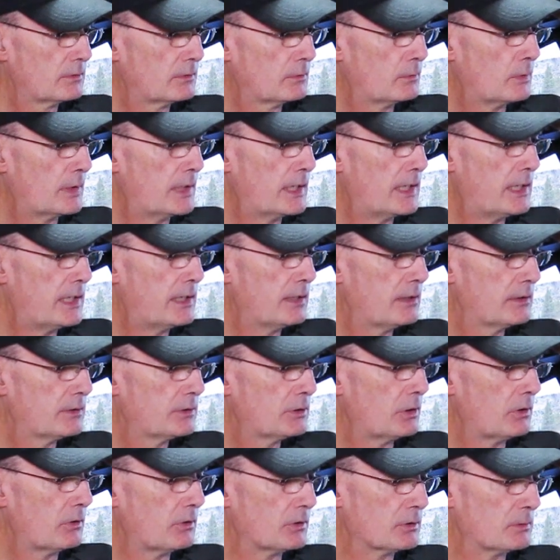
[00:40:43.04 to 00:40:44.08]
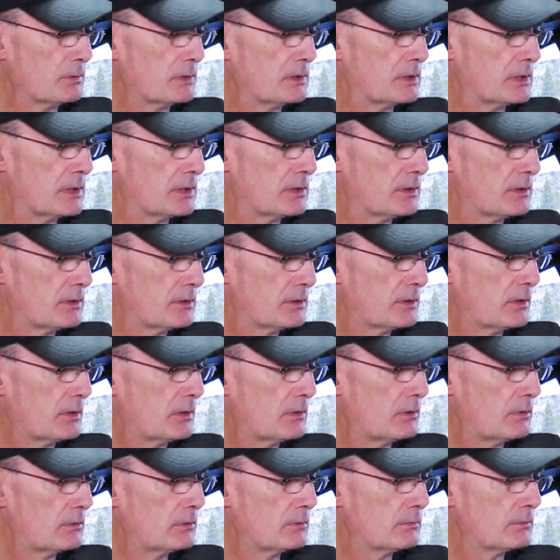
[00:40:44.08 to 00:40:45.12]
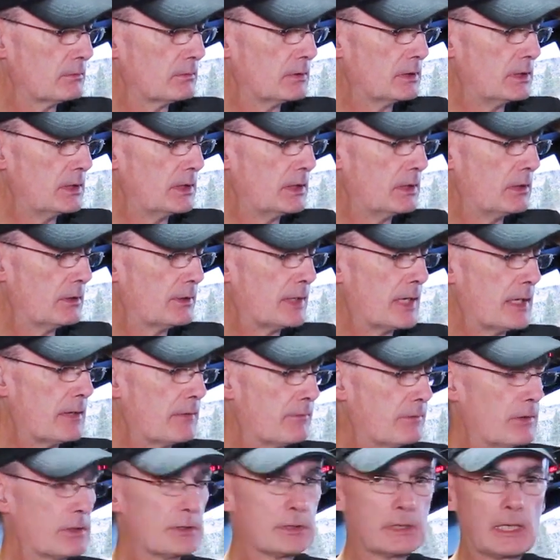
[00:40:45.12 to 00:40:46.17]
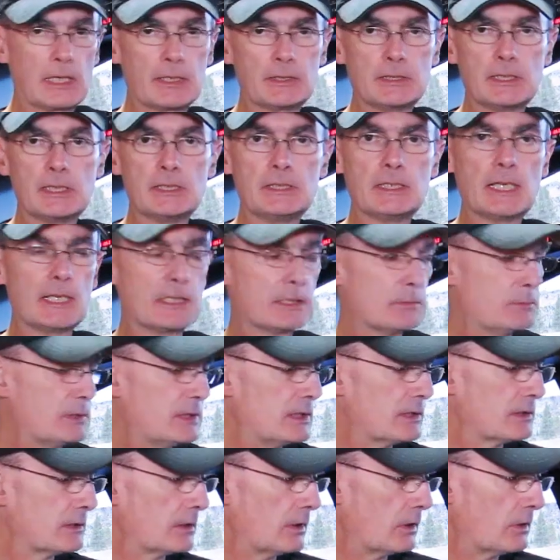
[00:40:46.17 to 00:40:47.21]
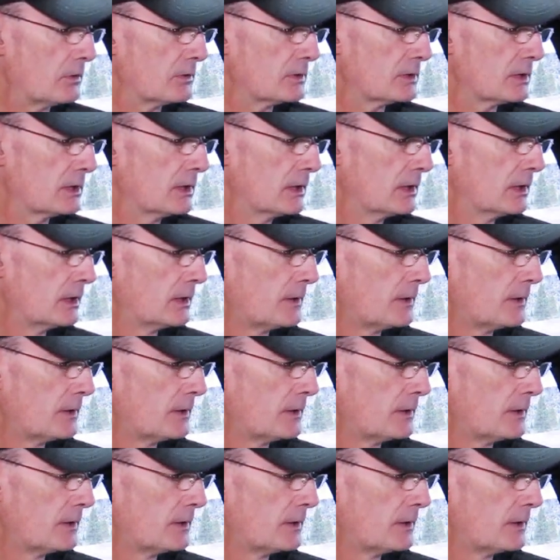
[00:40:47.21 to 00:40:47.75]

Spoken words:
way toggle switches. So that functionality is yet to be disclosed.